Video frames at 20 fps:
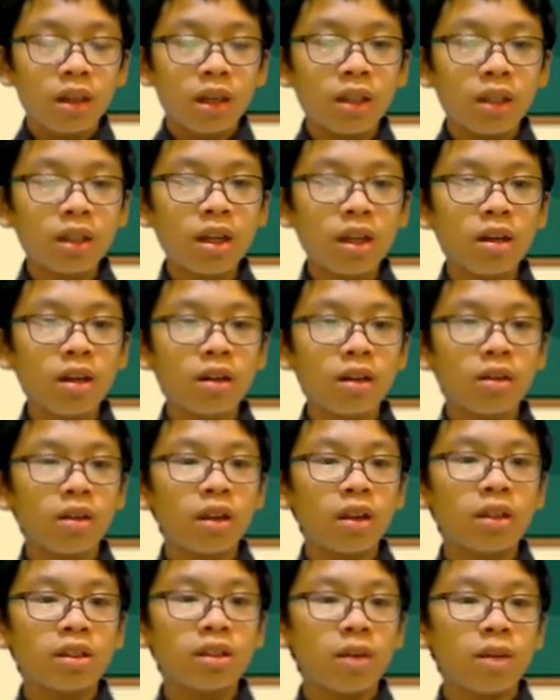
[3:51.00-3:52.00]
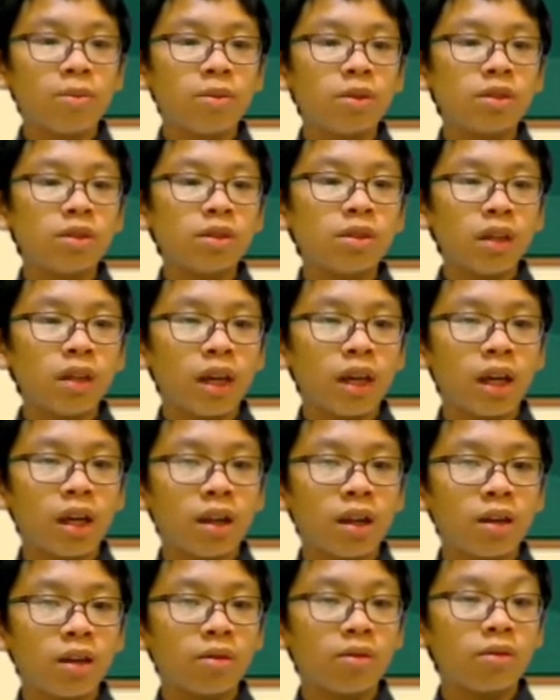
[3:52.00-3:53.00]
Another example,
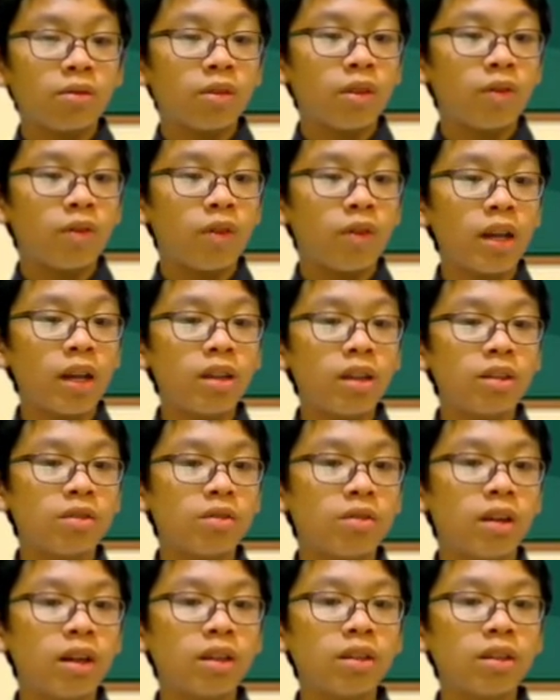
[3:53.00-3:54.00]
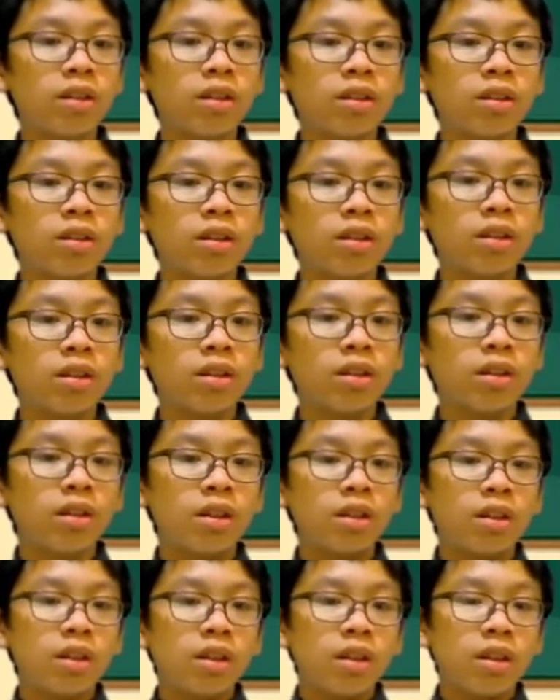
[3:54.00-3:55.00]
and the final one,
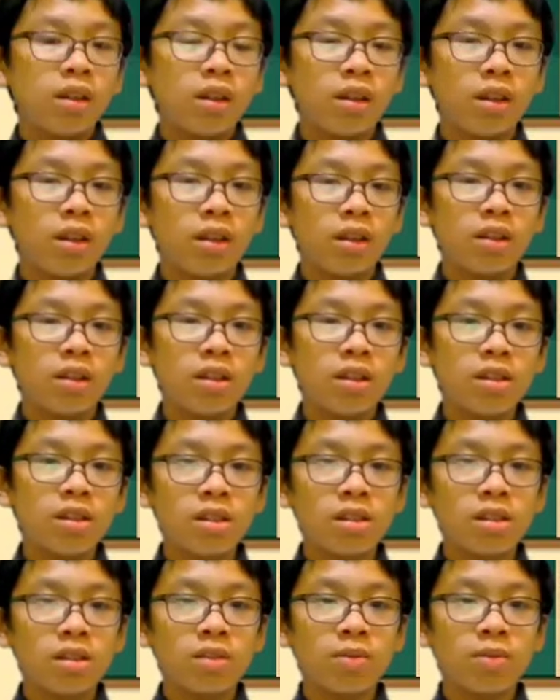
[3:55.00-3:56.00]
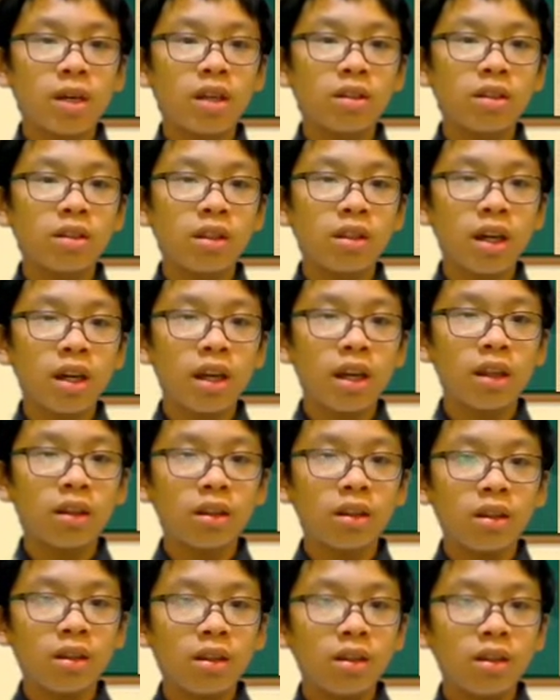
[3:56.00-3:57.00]
it, this is about the kite
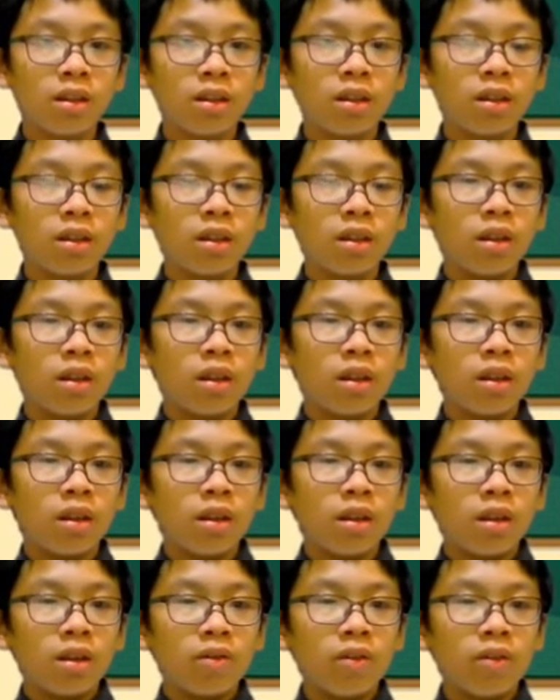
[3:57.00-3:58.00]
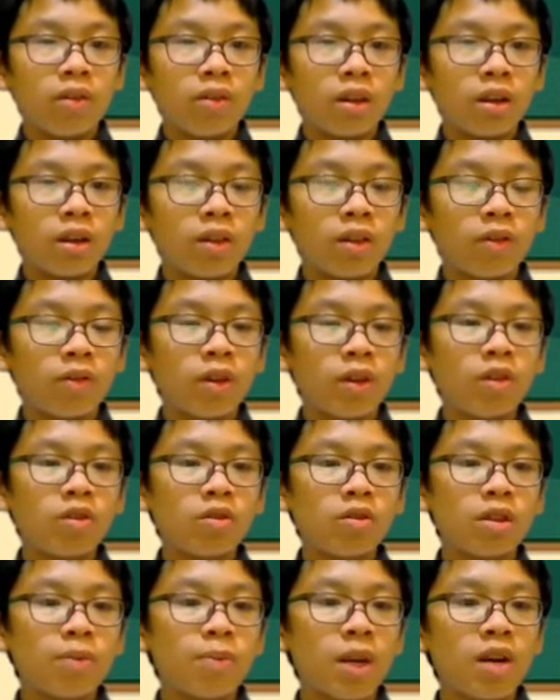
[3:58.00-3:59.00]
we want to
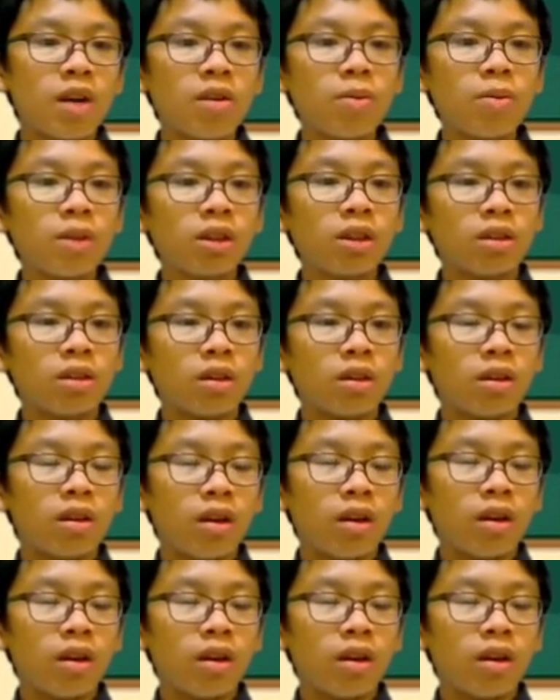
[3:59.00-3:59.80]
know the perimeter